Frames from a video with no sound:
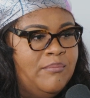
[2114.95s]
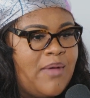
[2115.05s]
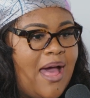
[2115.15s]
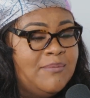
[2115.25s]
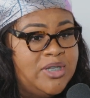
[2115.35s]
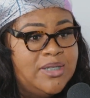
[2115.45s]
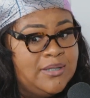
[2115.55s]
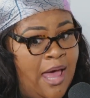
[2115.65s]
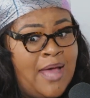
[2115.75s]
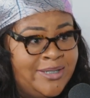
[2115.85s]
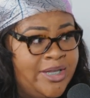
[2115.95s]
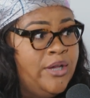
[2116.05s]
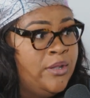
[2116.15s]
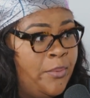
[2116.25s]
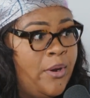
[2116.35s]
I
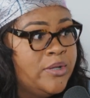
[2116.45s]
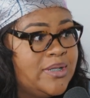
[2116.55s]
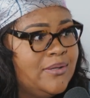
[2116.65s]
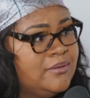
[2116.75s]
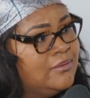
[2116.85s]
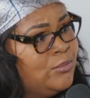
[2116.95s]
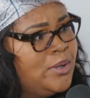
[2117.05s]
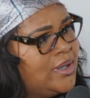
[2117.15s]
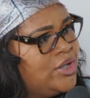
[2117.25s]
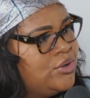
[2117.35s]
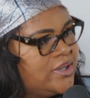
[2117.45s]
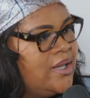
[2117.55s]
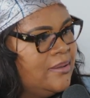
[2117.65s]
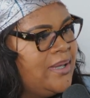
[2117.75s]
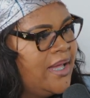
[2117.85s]
tell the person, well, did you
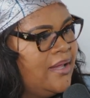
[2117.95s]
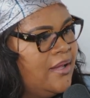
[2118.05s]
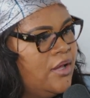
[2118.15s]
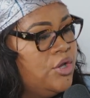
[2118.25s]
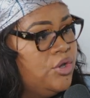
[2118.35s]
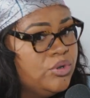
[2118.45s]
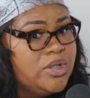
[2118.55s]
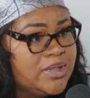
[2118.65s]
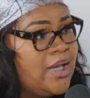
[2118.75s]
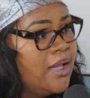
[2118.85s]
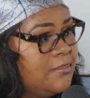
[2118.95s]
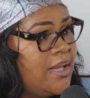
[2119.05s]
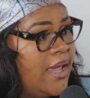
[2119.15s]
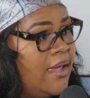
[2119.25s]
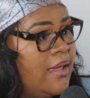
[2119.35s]
tell them that? You should tell them
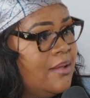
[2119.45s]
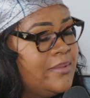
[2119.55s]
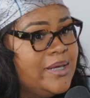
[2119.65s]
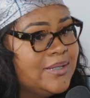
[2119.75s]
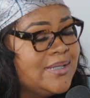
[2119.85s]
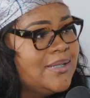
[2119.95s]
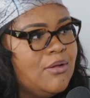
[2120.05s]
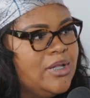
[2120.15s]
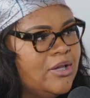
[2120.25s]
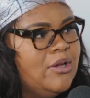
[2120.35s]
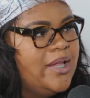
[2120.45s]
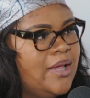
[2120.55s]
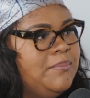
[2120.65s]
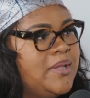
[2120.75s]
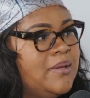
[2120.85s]
that, because it's only going to
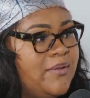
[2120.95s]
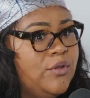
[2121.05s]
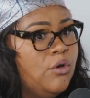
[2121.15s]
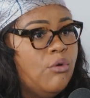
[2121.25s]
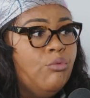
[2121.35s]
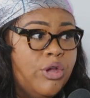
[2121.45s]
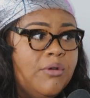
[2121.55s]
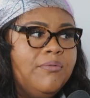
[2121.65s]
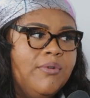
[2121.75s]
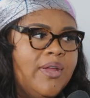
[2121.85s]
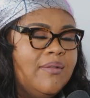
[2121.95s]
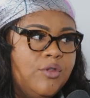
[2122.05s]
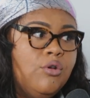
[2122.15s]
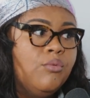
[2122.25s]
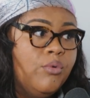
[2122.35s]
help them. If you're a real friend, if
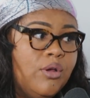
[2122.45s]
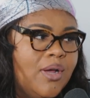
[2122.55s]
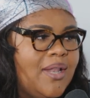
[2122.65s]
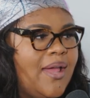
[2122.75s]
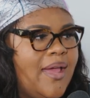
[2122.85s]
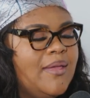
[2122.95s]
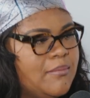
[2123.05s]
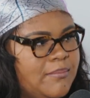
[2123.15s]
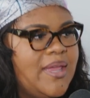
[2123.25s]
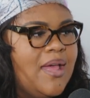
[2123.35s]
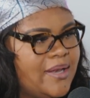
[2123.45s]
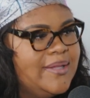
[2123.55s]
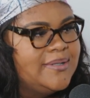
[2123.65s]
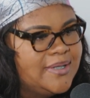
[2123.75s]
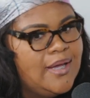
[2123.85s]
you're a real client, be
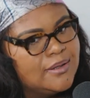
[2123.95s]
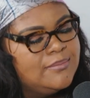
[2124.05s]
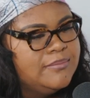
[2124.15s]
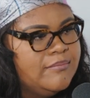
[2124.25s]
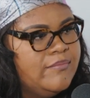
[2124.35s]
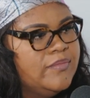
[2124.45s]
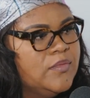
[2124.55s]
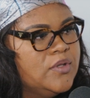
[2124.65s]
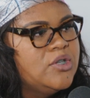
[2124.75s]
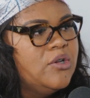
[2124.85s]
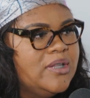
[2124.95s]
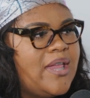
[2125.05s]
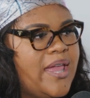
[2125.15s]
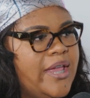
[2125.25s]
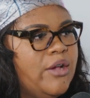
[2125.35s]
honest. Tell them. Be honest. Well, so that
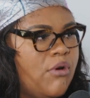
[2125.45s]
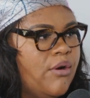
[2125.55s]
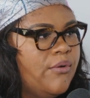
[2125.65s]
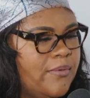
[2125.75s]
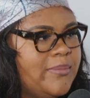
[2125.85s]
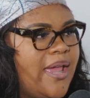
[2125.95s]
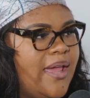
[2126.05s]
they can grow from that.